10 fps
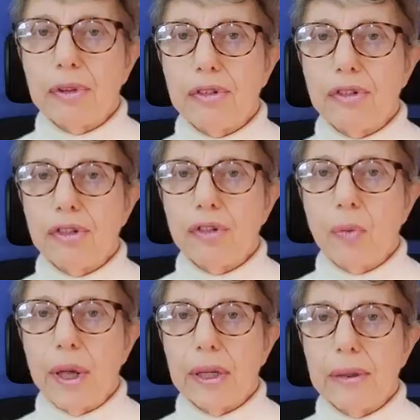prisons as
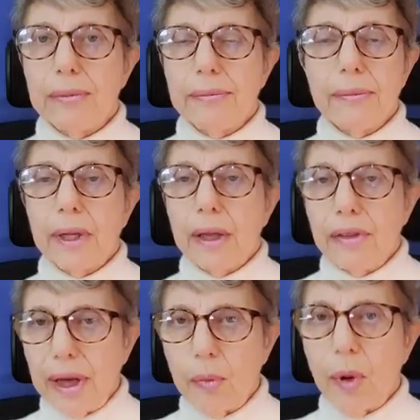well,
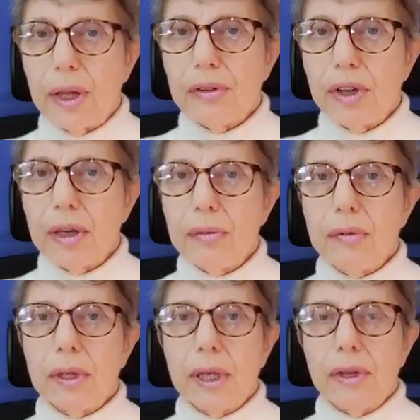they're well
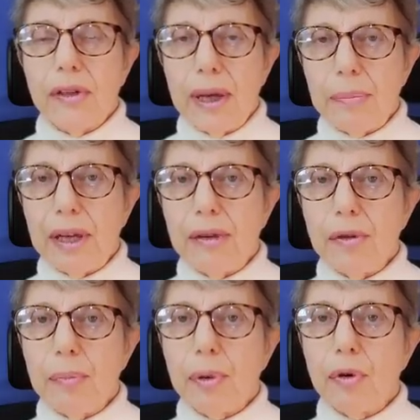known. They're being
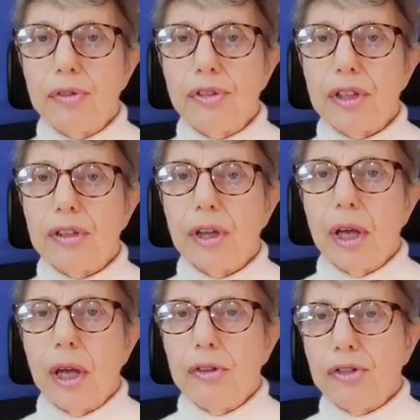reported.
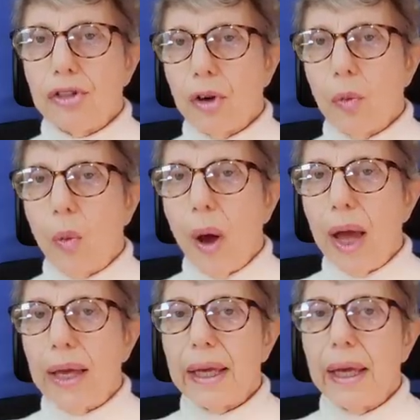So
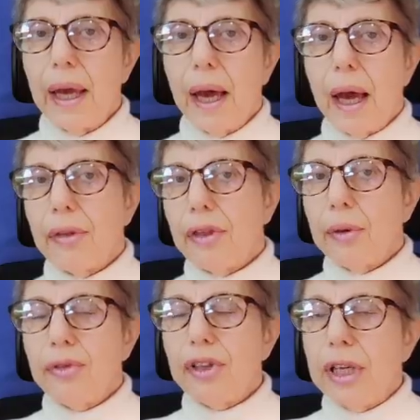why are
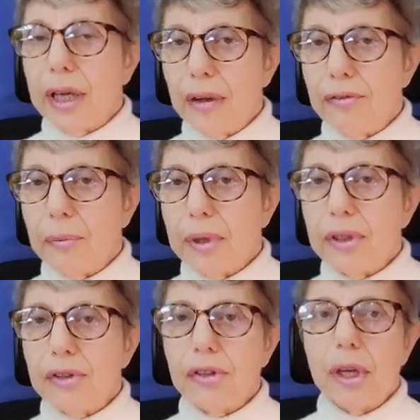those in
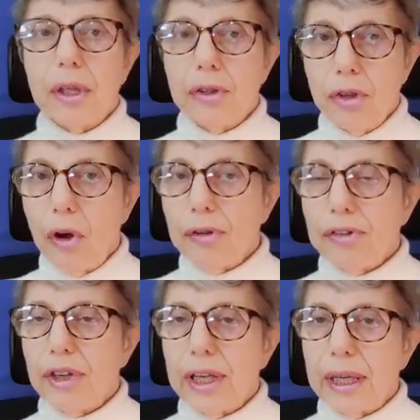government not
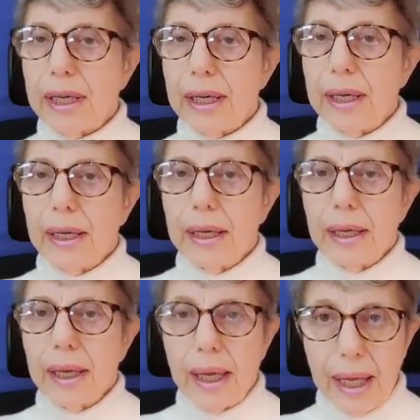taking
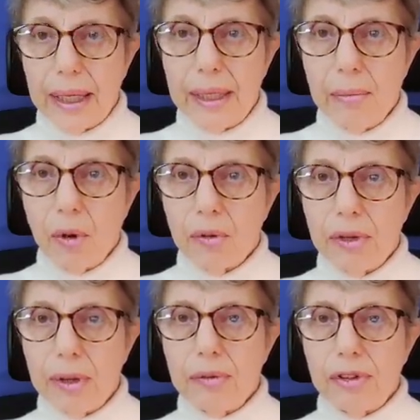any more
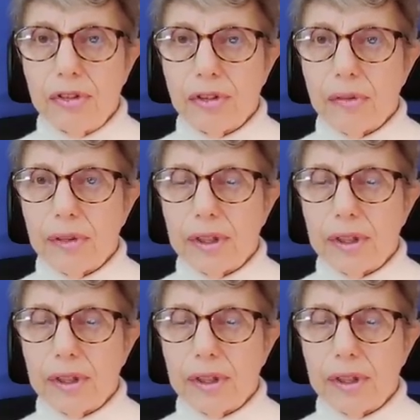notice of